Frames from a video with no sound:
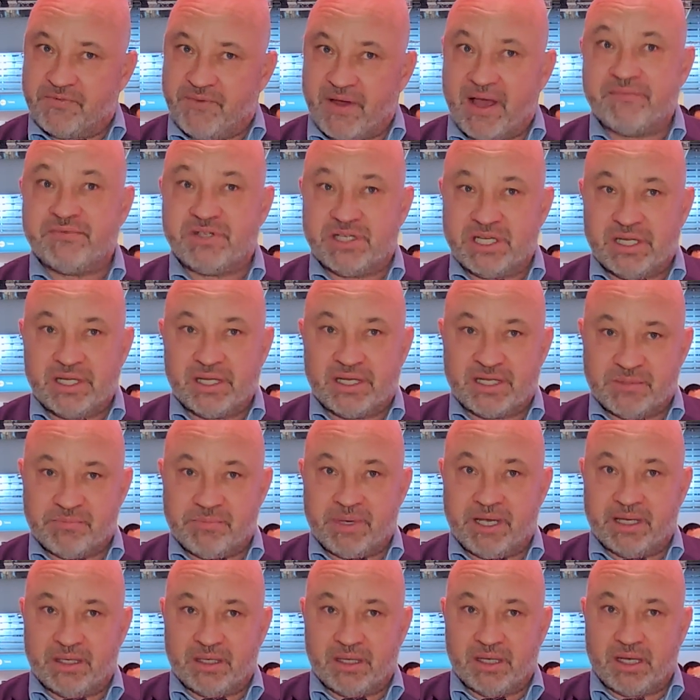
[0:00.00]
5G has
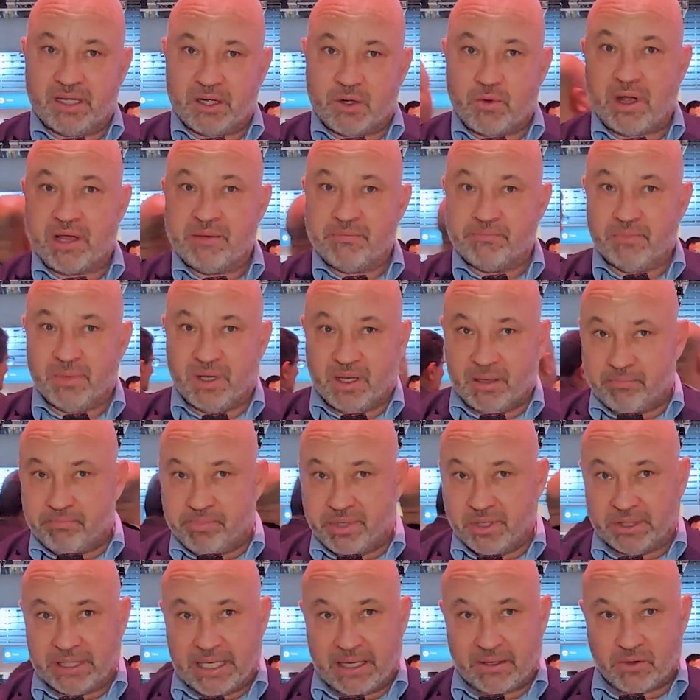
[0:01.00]
been
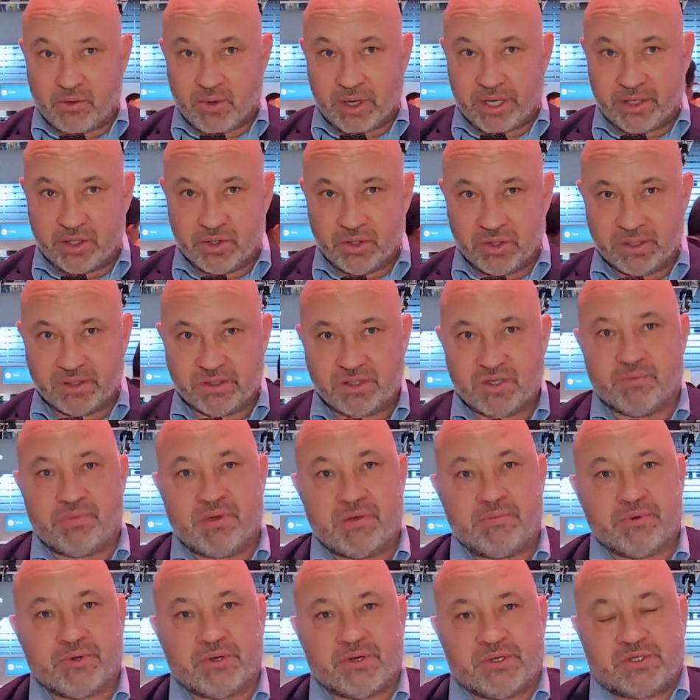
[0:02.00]
built out quite good, so
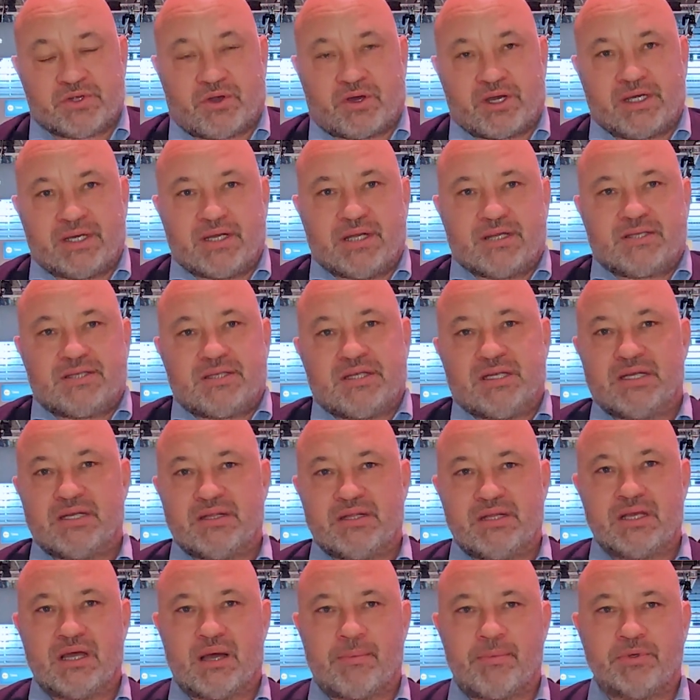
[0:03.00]
people are starting to see
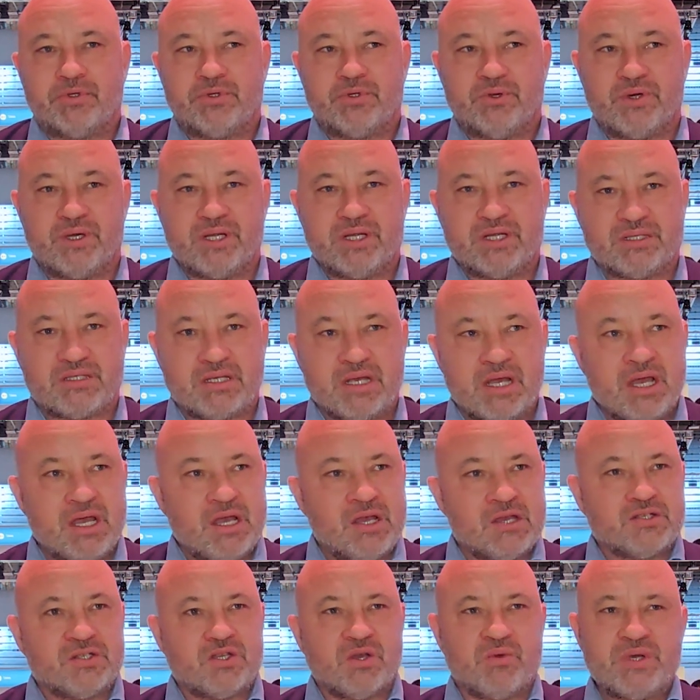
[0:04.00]
the opportunities.
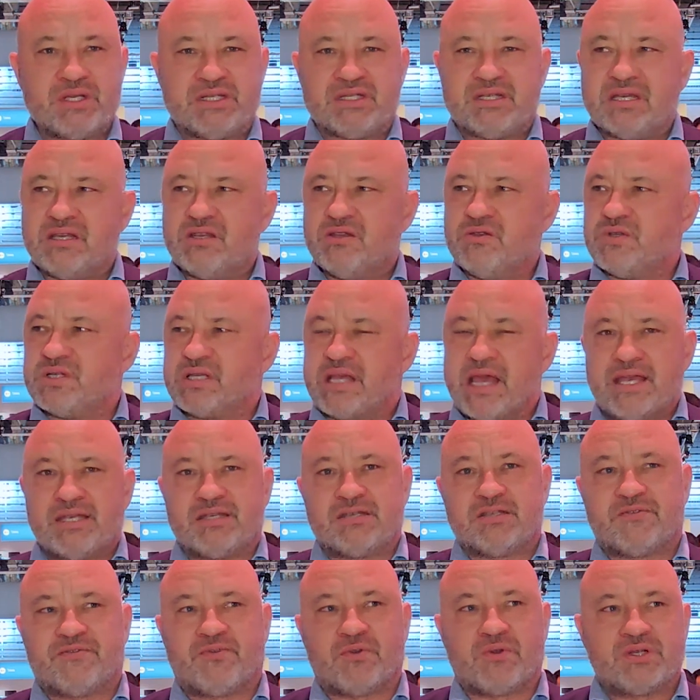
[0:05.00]
So we see use
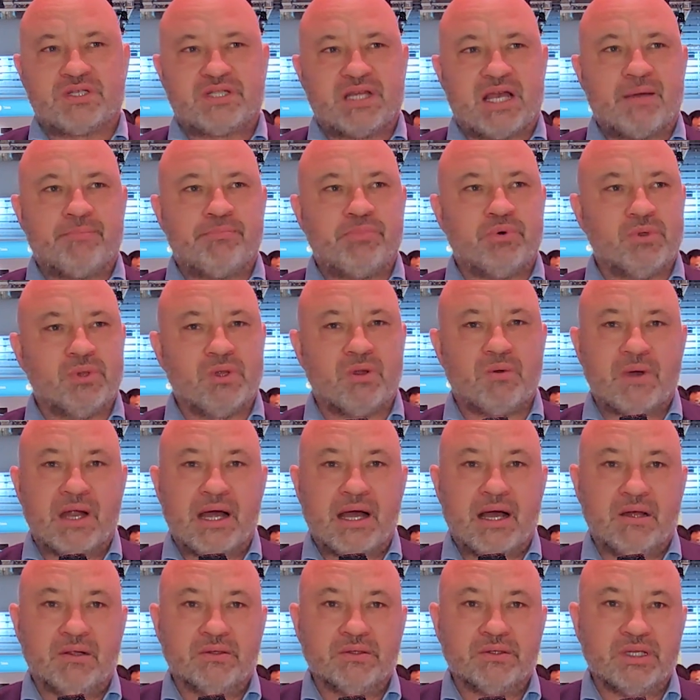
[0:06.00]
cases, for example,
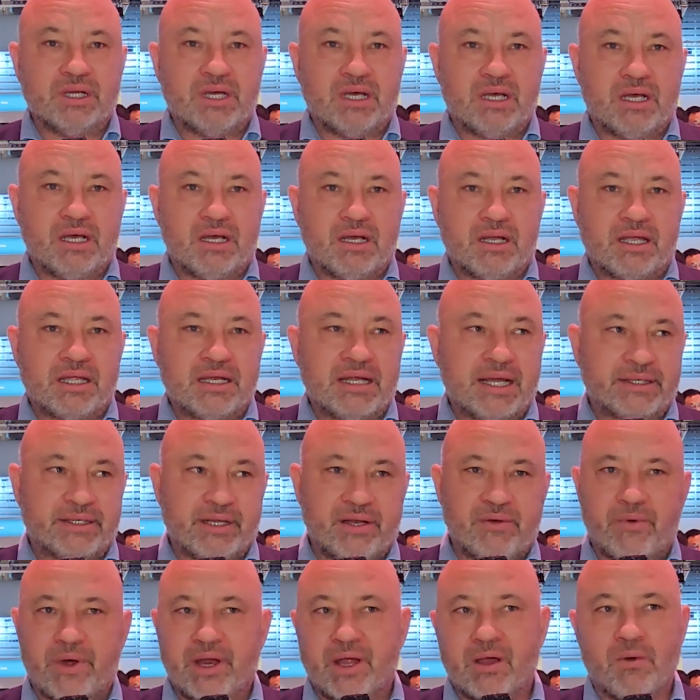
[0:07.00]
around
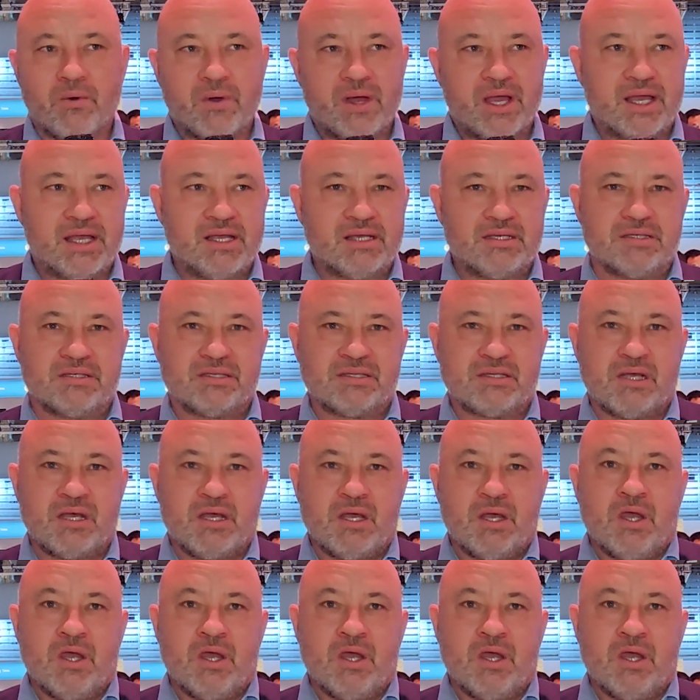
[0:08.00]
connecting railways.